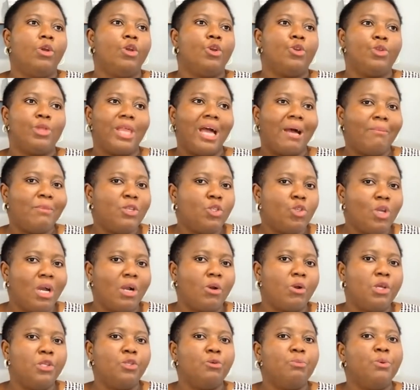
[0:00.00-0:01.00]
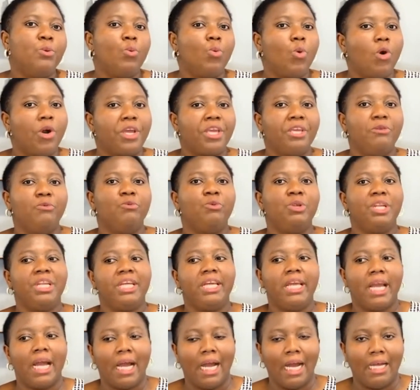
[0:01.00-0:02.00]
that means you are going to be working
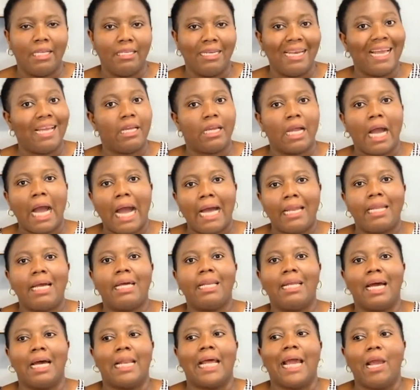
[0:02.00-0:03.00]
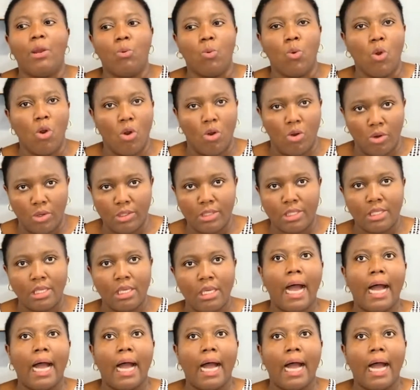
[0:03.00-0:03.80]
really hard, like harder than I was,